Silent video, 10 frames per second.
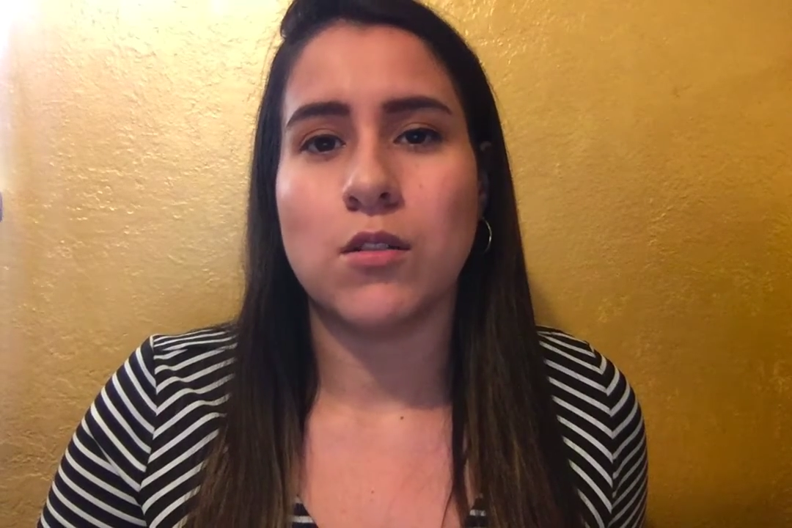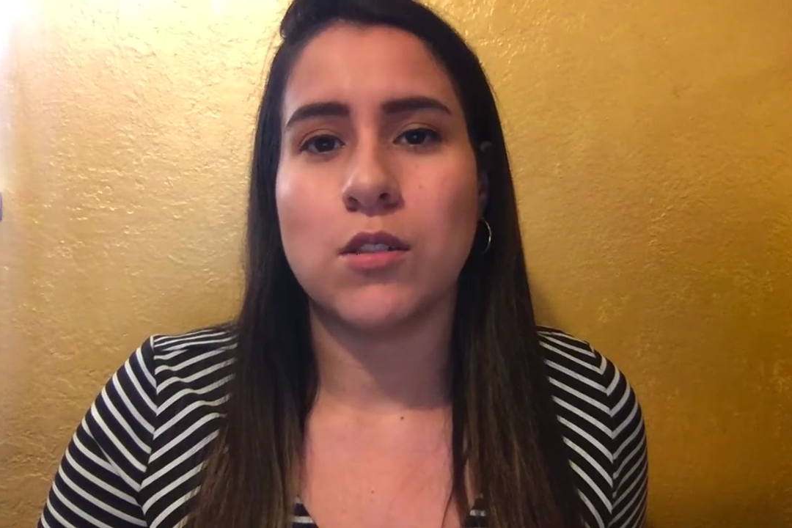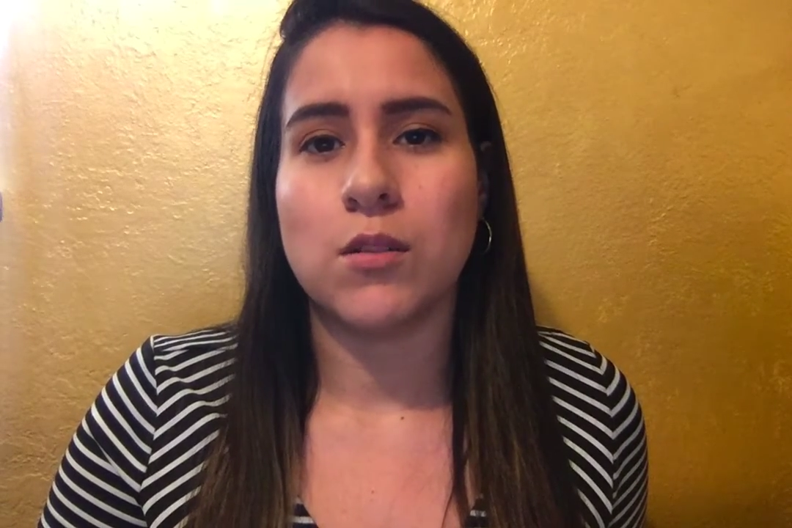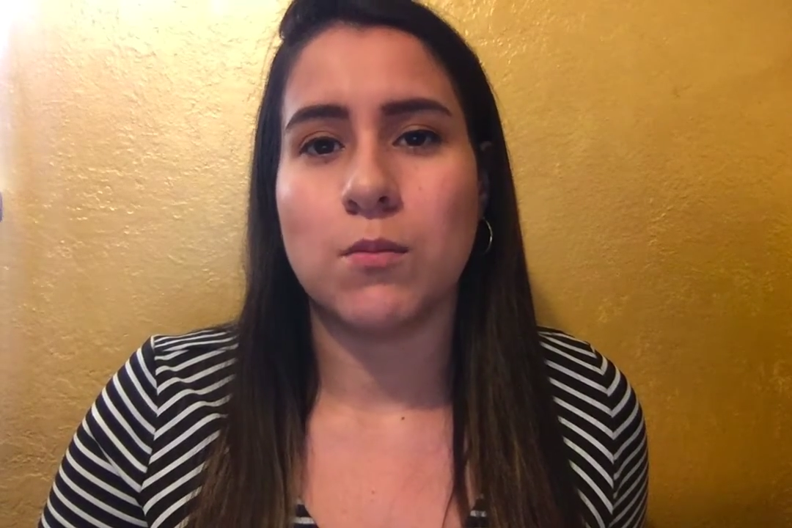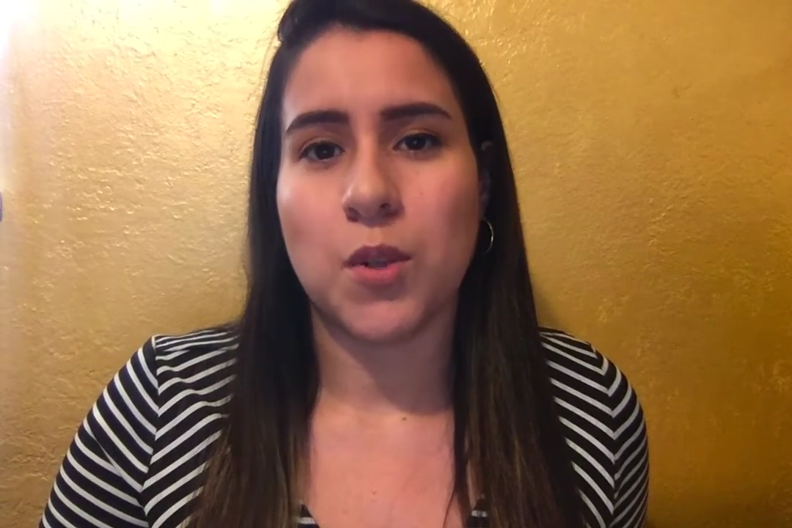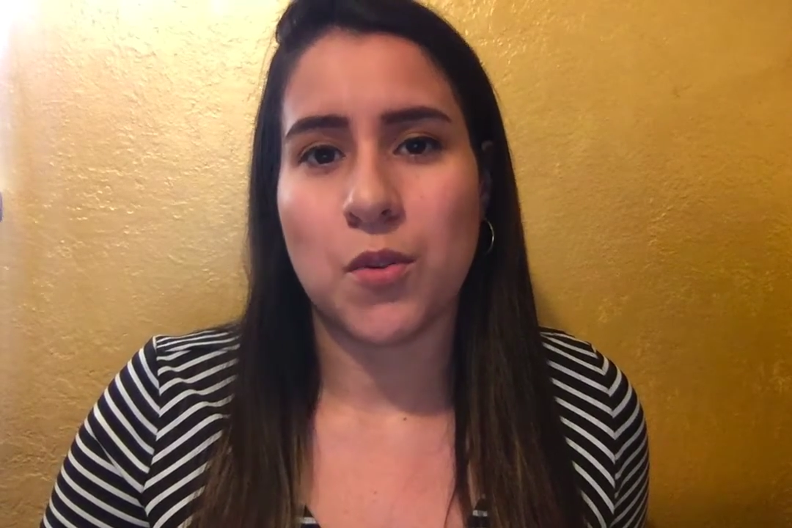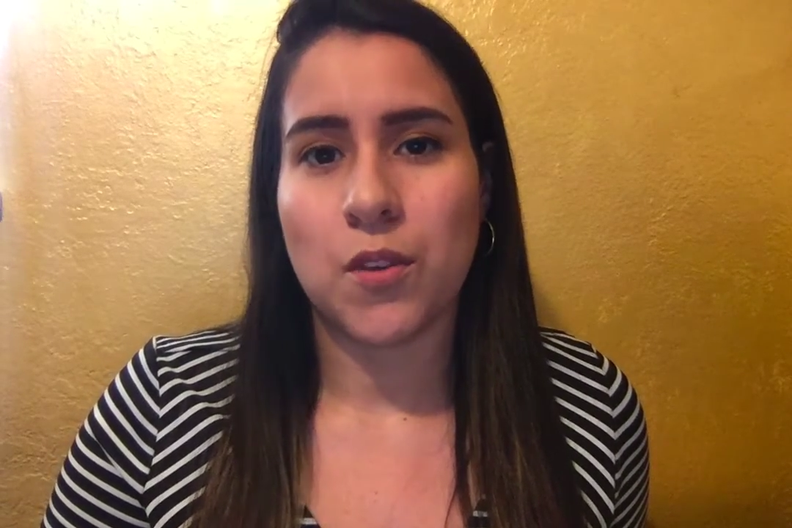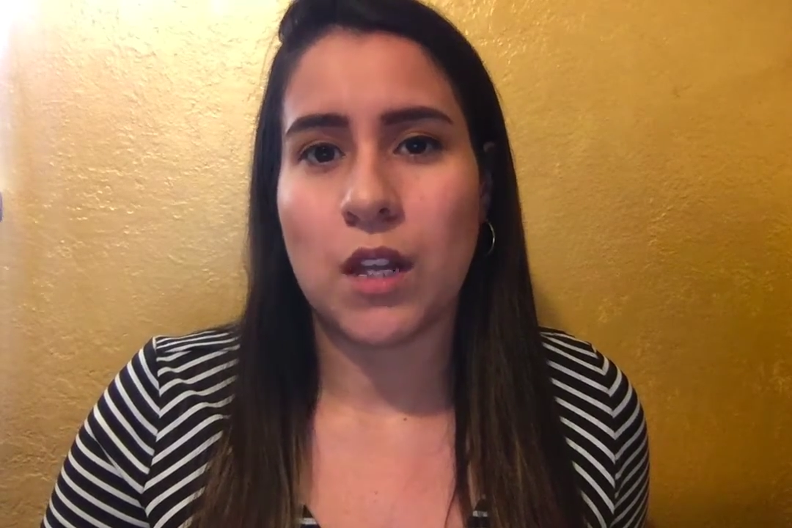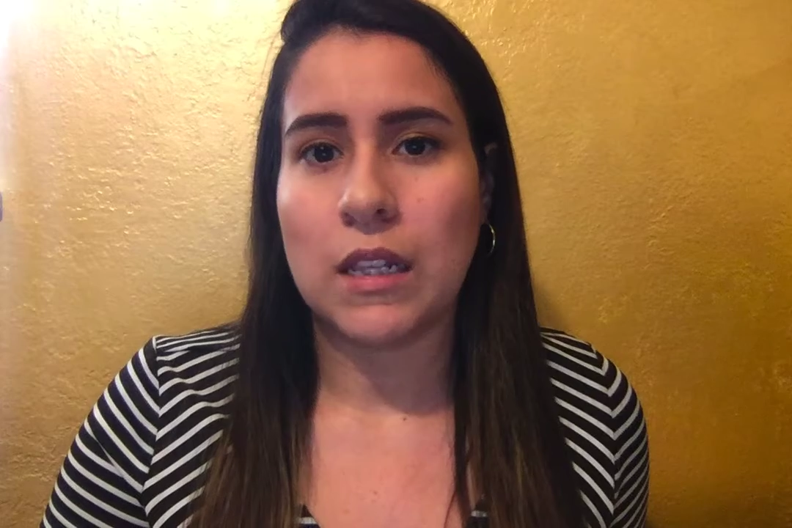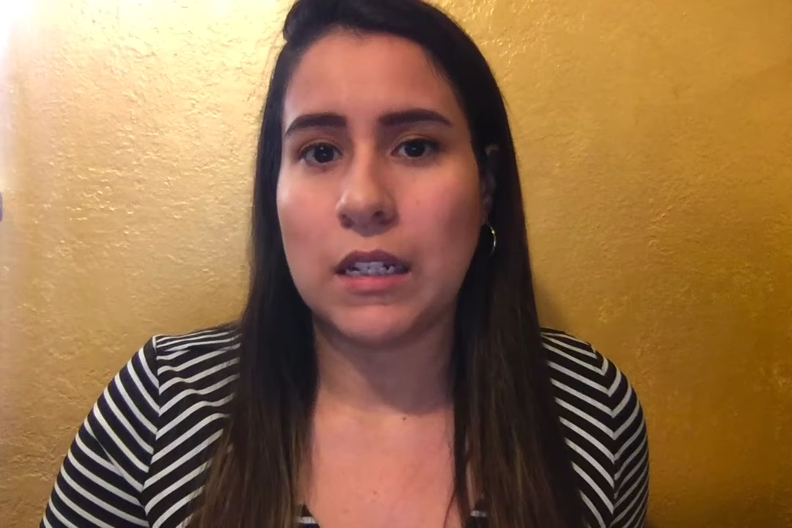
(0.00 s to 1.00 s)
using both
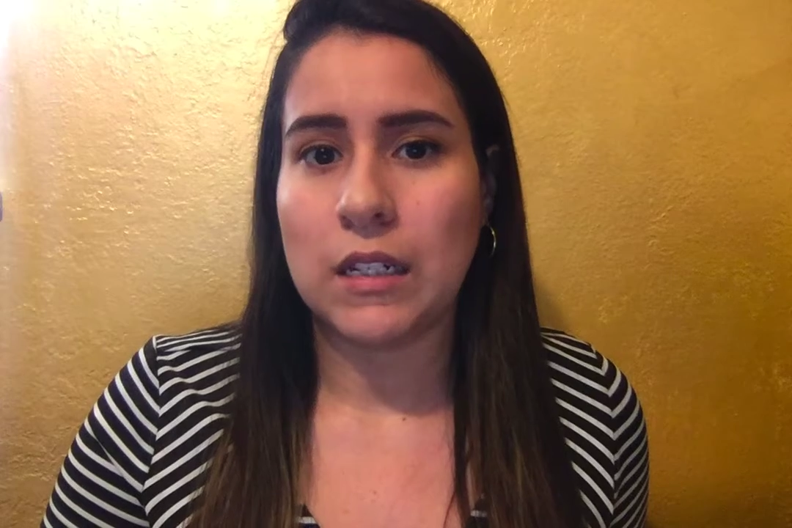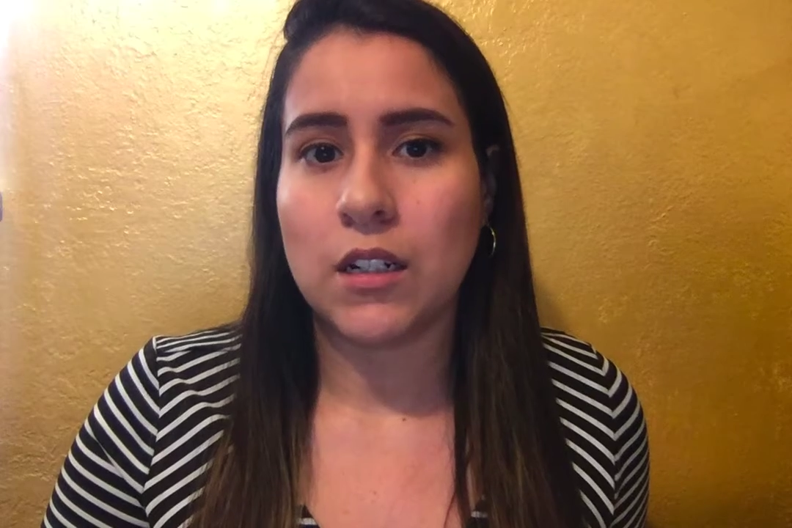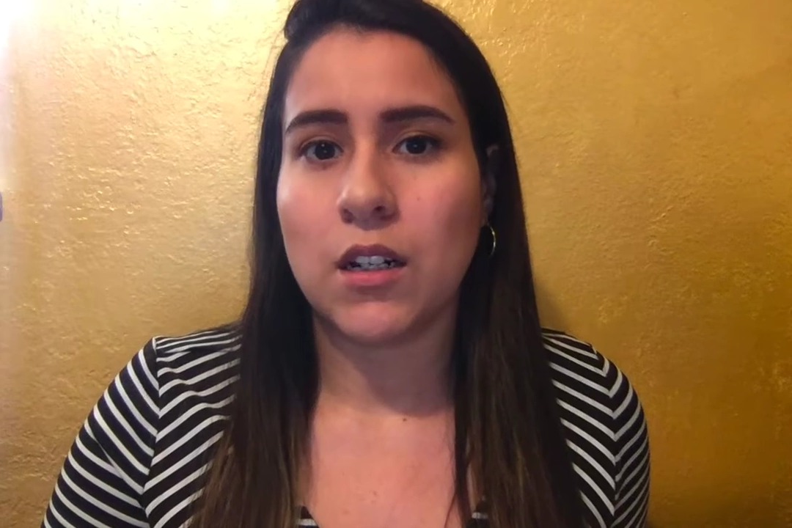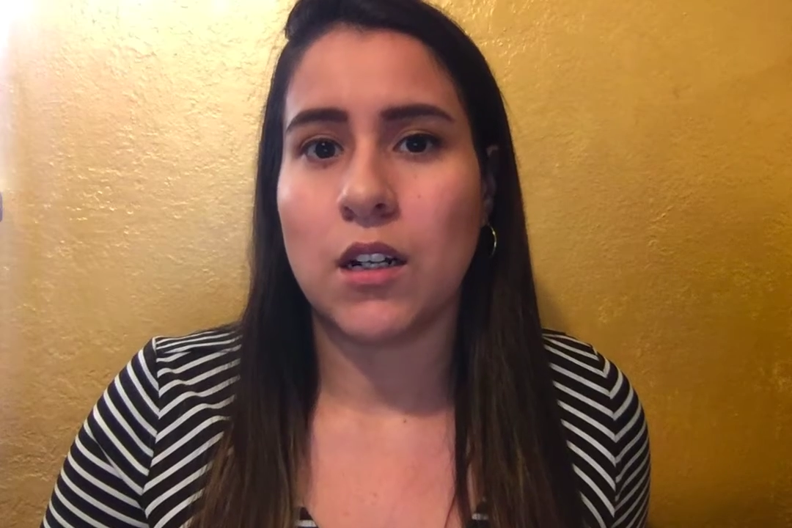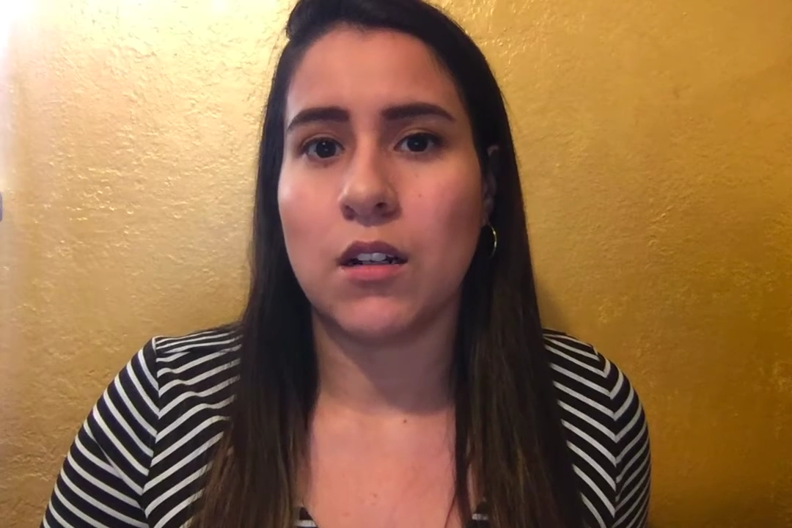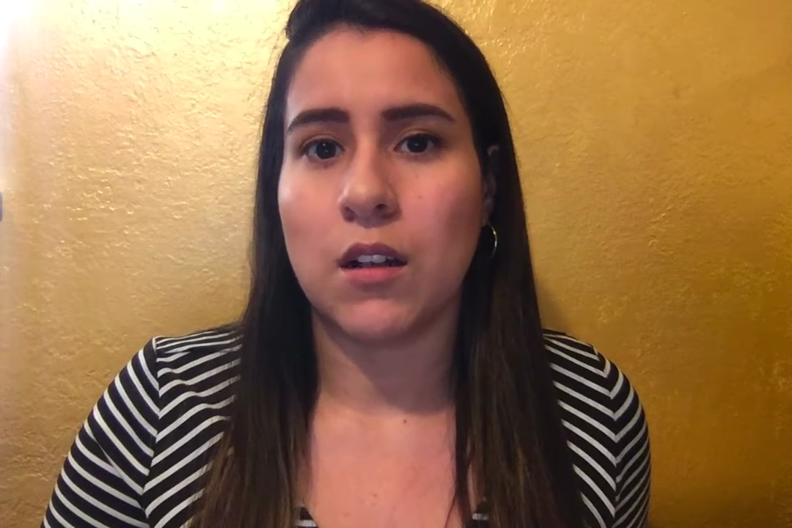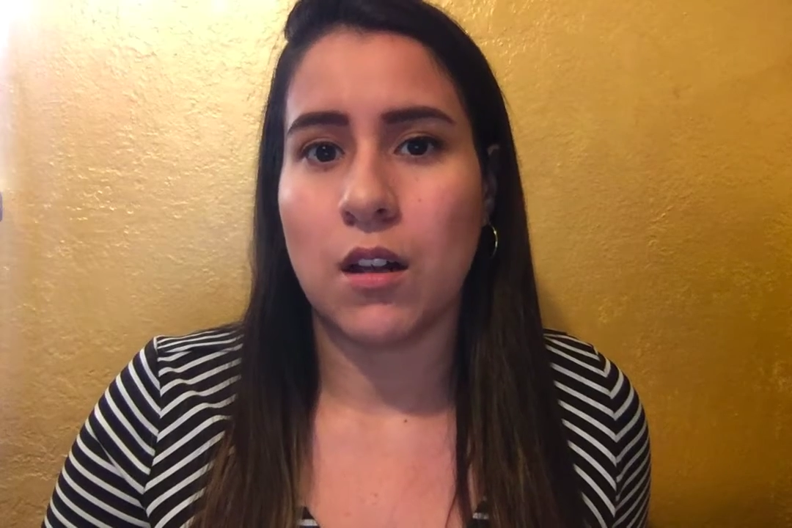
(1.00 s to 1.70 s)
a linear and